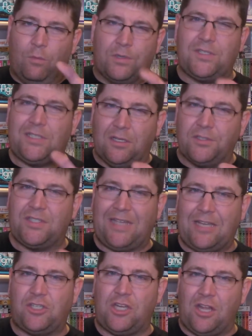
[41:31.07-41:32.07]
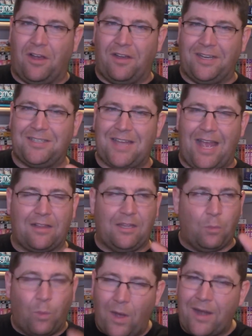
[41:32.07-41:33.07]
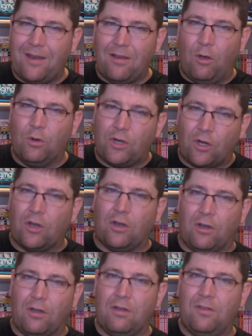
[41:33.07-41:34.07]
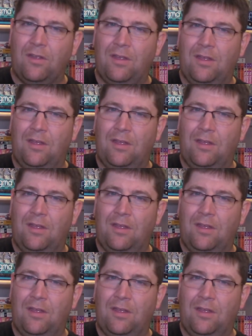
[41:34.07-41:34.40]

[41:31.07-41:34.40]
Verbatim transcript: we're still sketchy on exactly what occurred